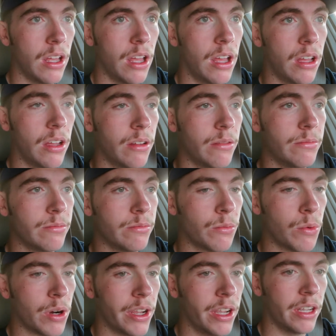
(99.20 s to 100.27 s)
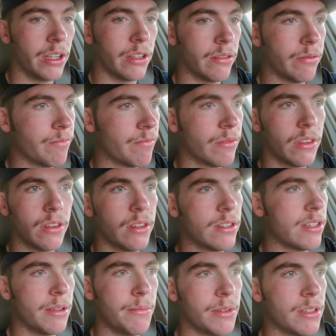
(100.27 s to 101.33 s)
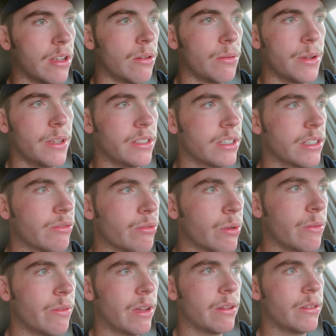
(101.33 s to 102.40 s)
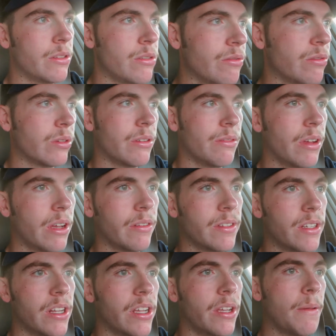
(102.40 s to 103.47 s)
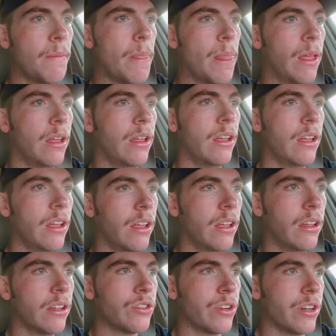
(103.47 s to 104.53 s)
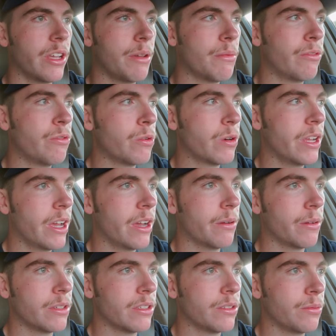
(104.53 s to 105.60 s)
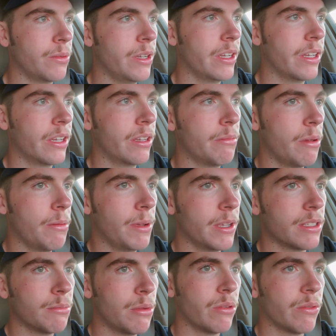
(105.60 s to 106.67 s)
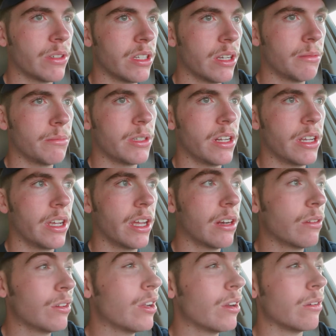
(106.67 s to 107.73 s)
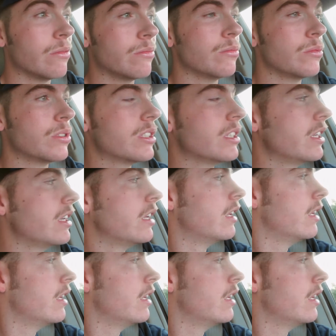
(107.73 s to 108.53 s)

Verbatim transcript: Um, working same as always, 6:45 to 2:45 today. I'm trying to get my 40 hours this week. Maybe get some overtime today. I don't know. We'll see.